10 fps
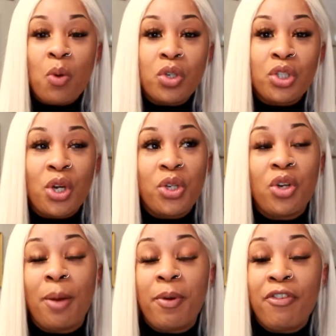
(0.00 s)
I will show
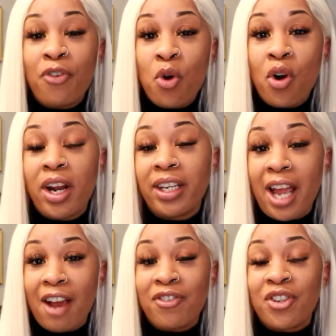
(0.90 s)
you a before and
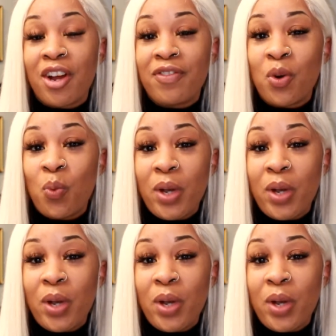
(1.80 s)
after of the